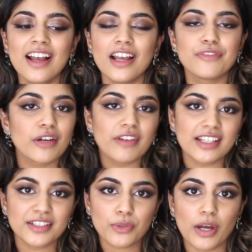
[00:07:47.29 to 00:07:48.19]
If you have any
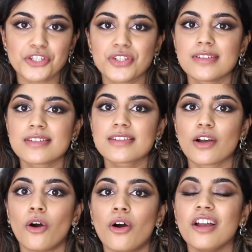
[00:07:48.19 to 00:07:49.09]
other questions
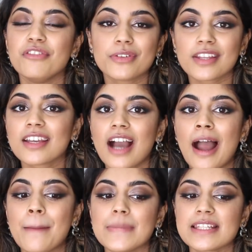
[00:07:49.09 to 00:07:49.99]
or if you think
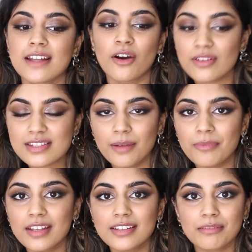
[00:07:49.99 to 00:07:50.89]
I missed out on
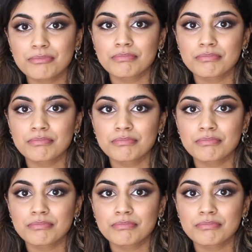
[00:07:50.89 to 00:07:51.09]
something that